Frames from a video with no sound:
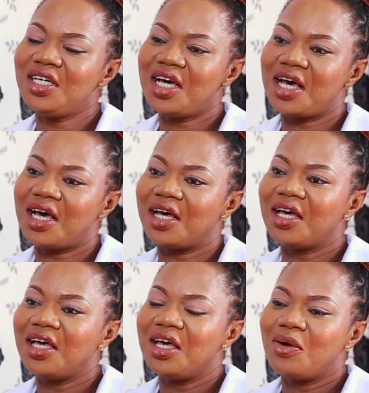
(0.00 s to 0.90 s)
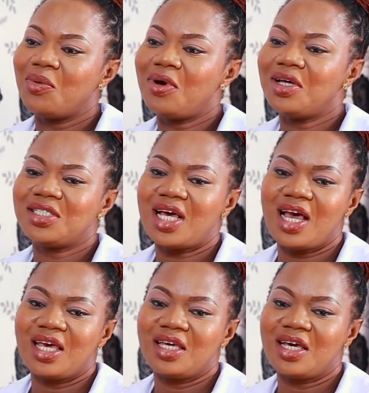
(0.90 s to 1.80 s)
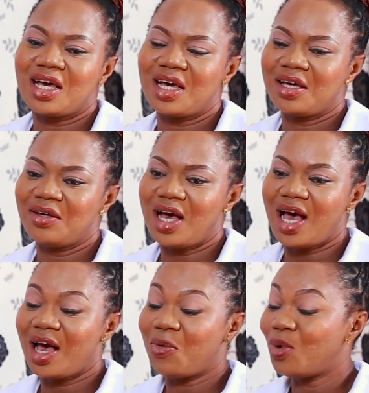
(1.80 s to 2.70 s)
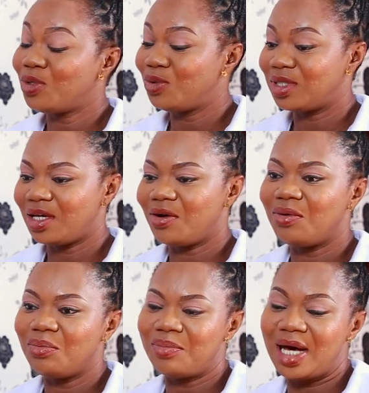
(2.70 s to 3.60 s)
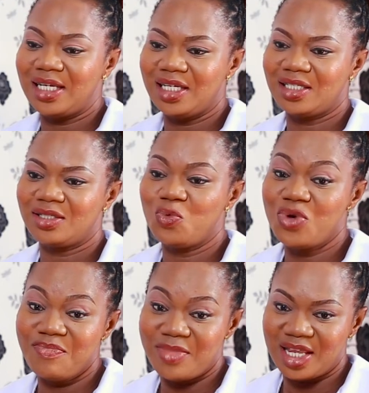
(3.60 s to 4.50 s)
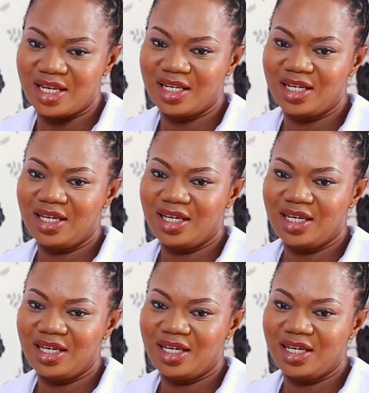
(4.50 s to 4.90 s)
Yeah. What I want to tell mothers, women,